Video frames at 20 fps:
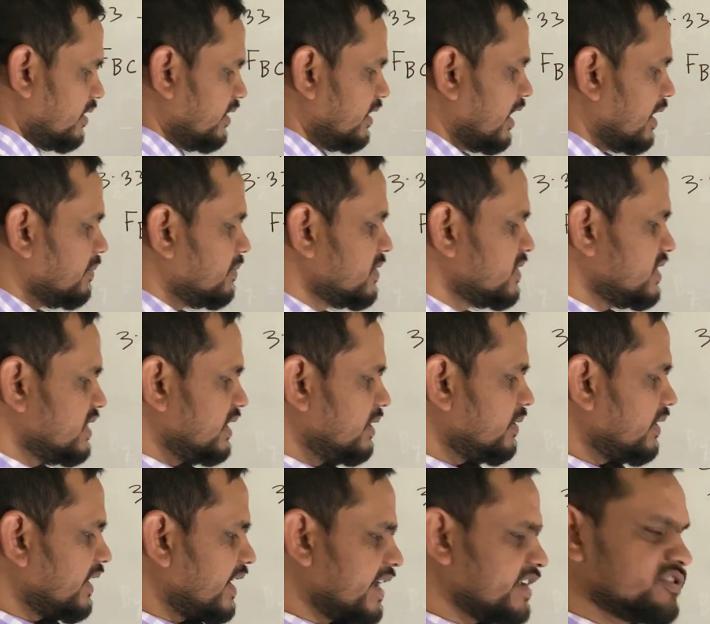that means you
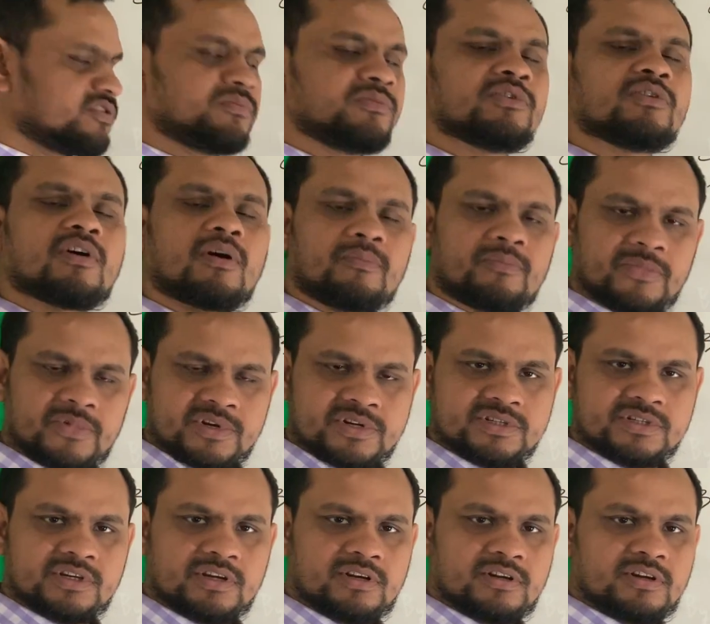are assuming
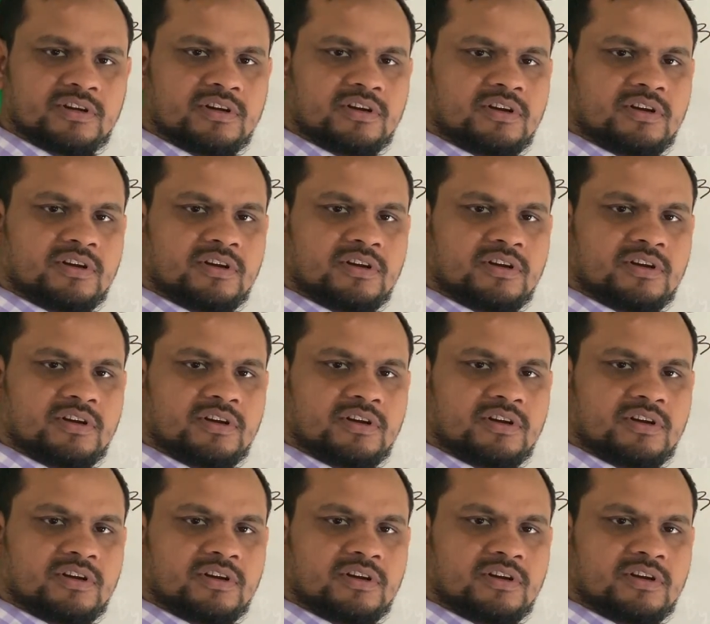comprehension.